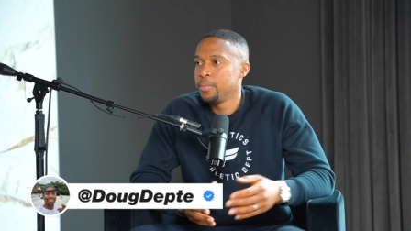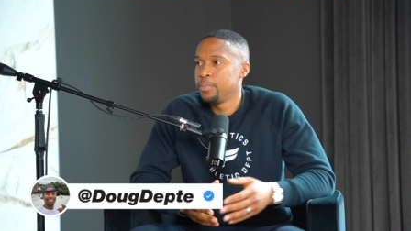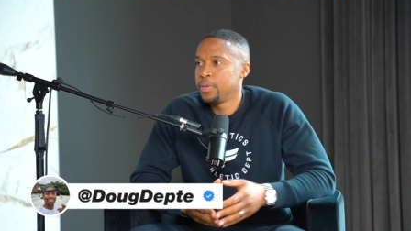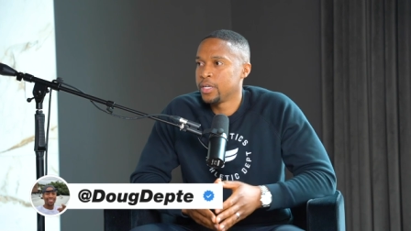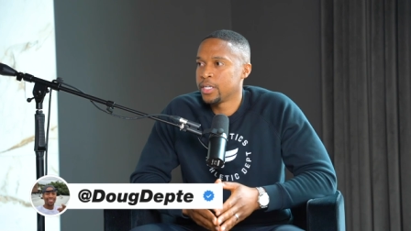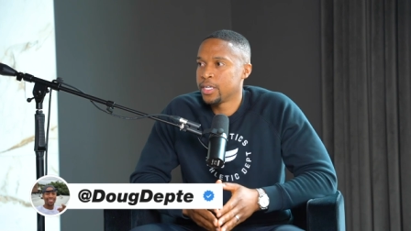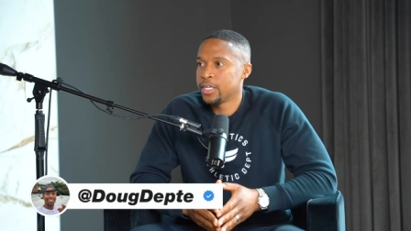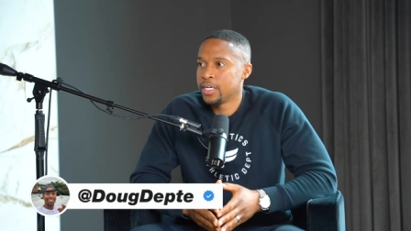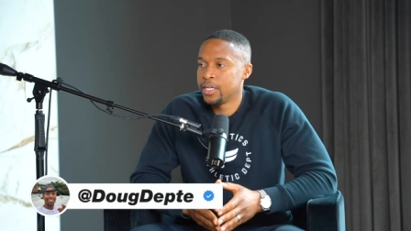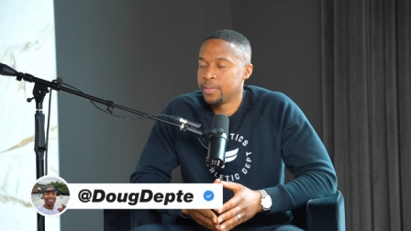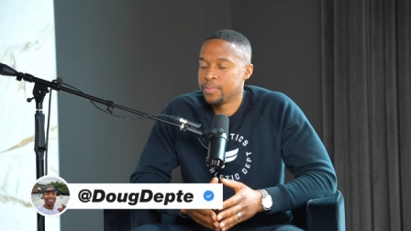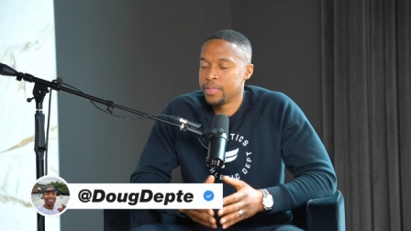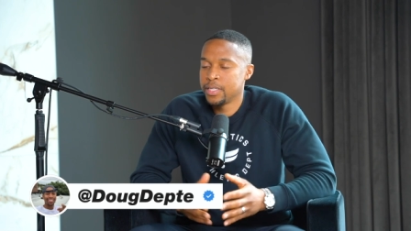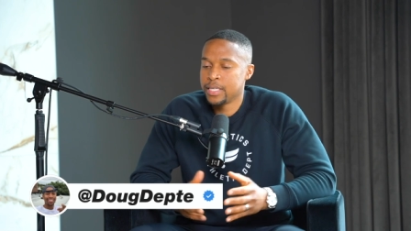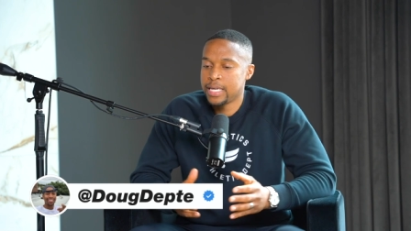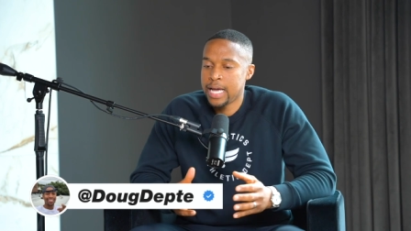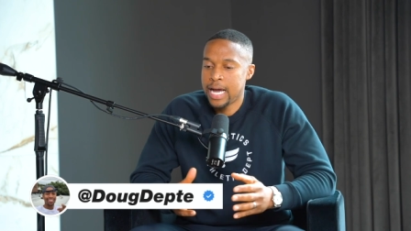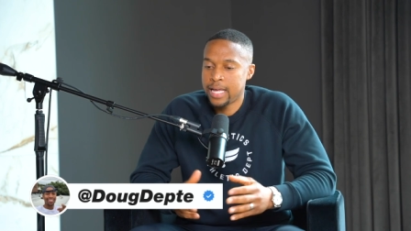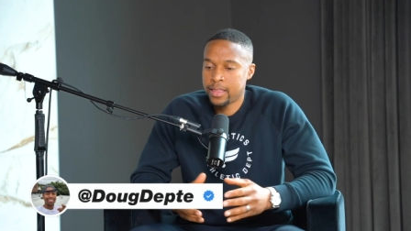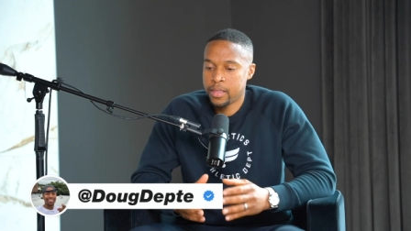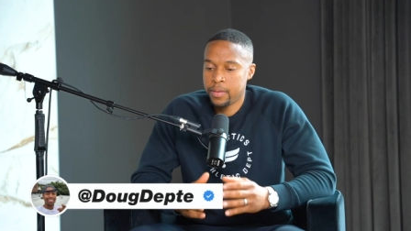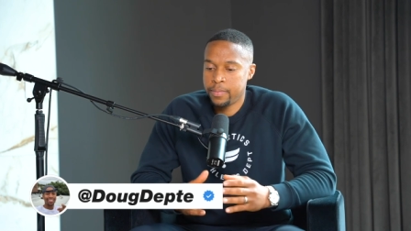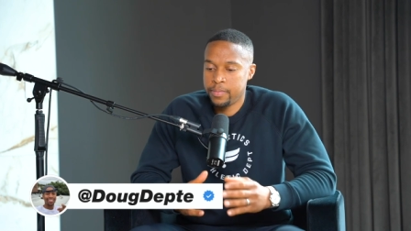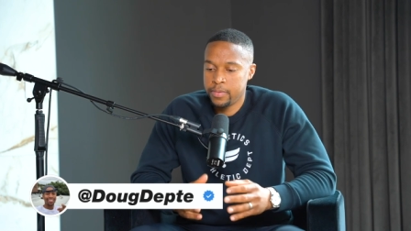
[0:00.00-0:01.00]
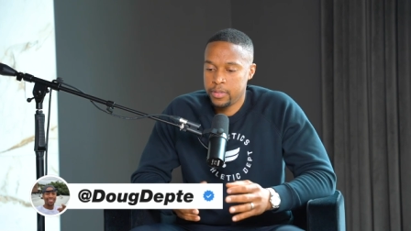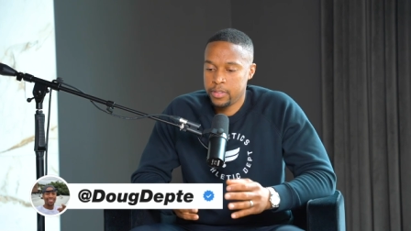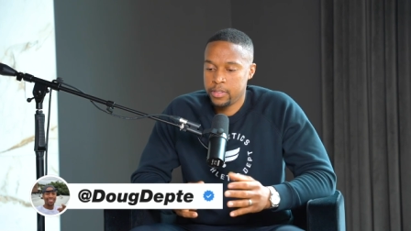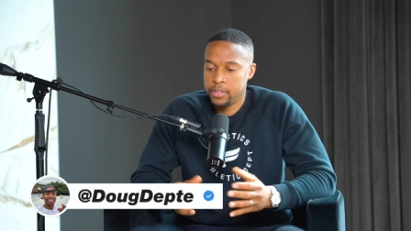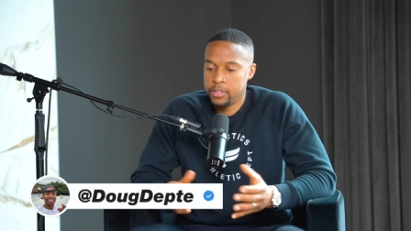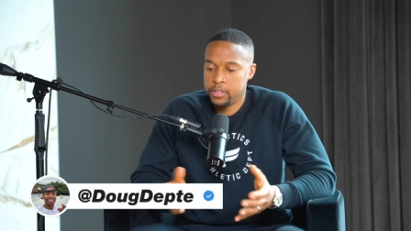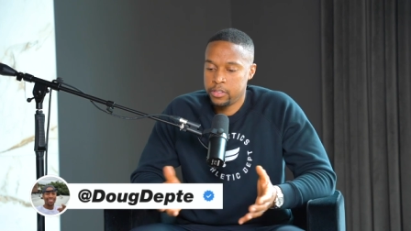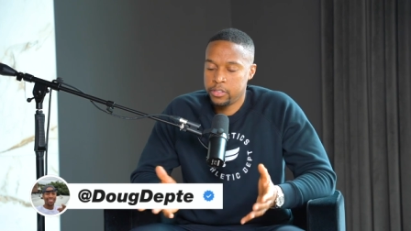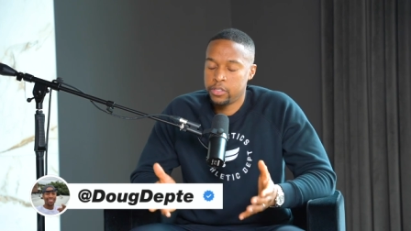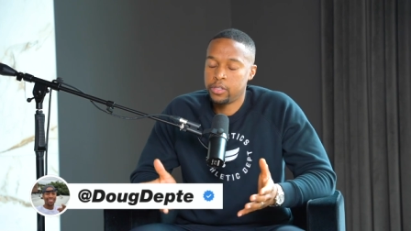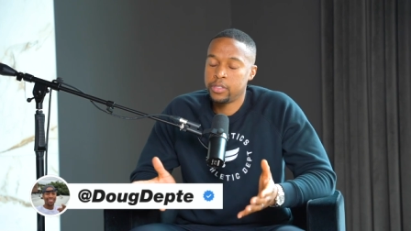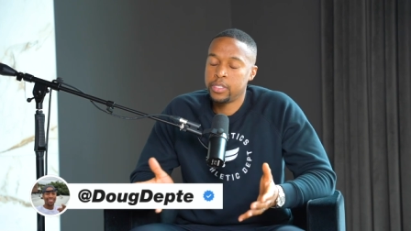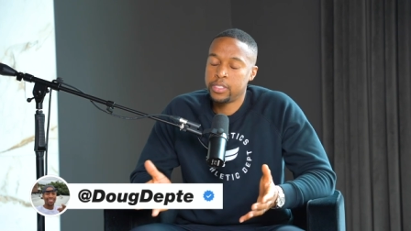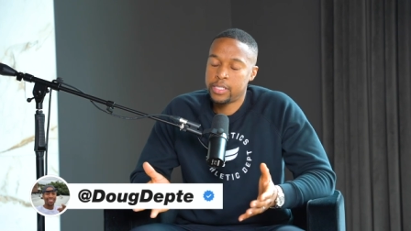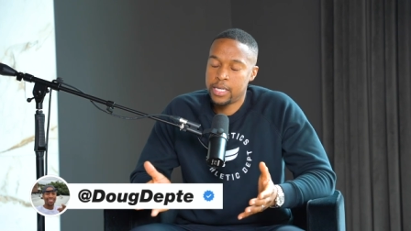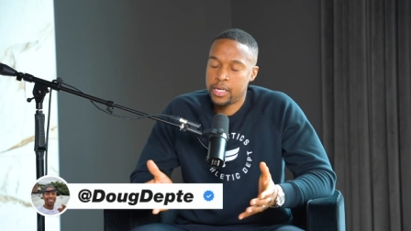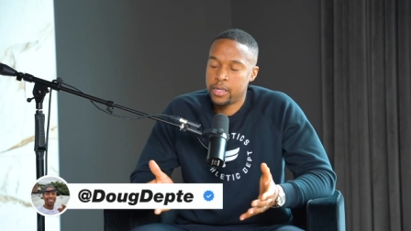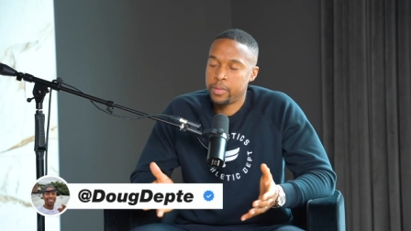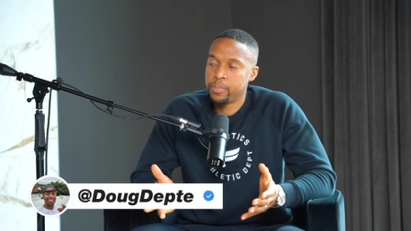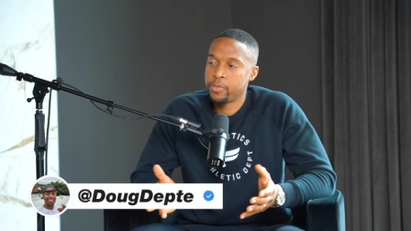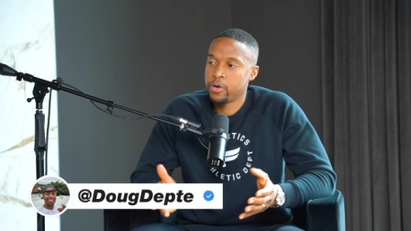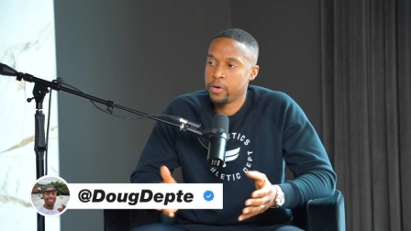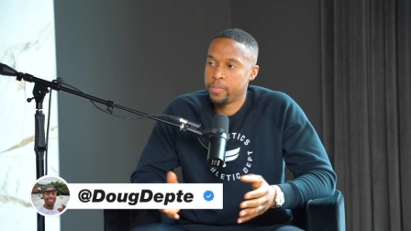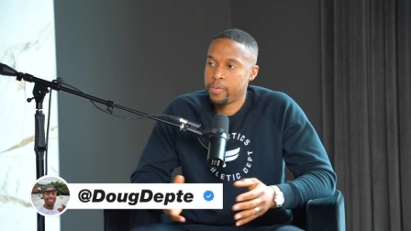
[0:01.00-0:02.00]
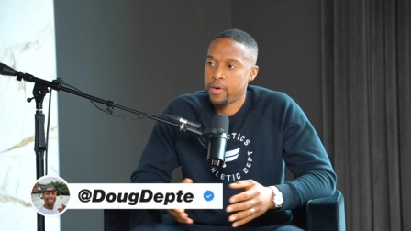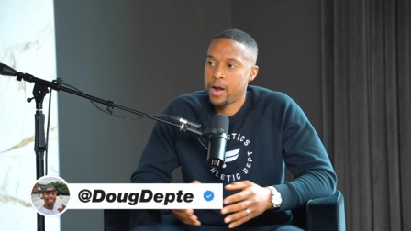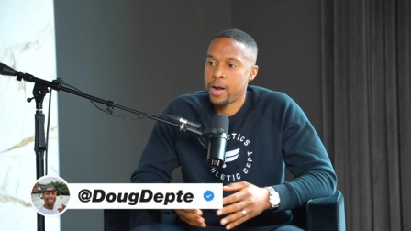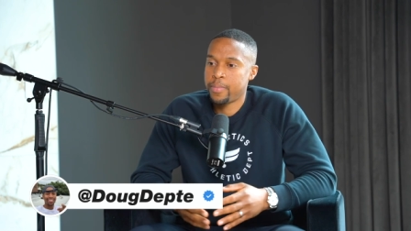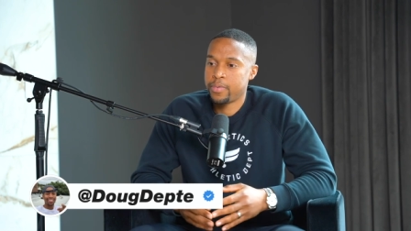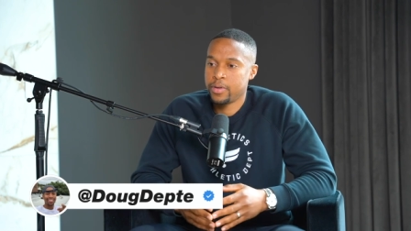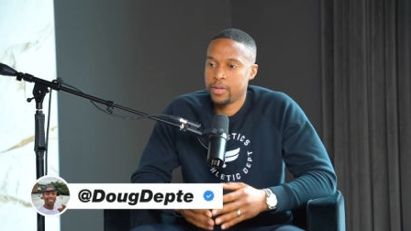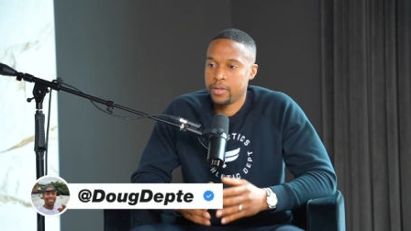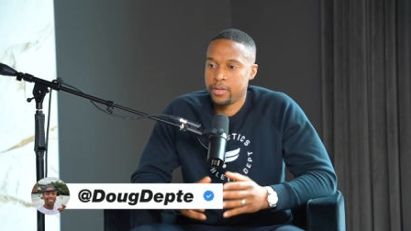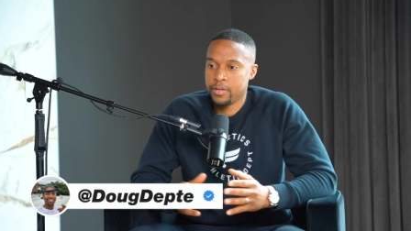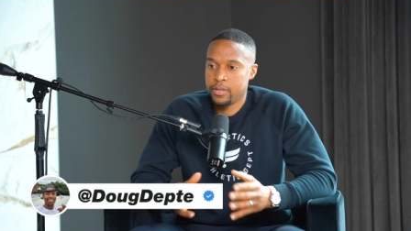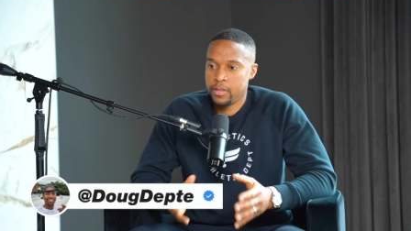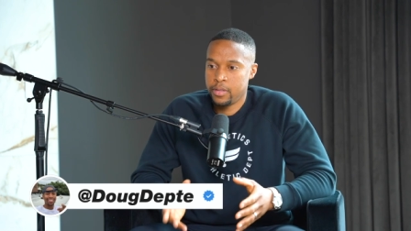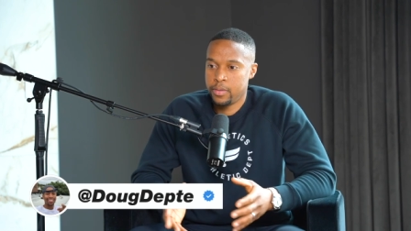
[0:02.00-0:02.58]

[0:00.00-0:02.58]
but uh, he got the, so this is how the BRRRR property,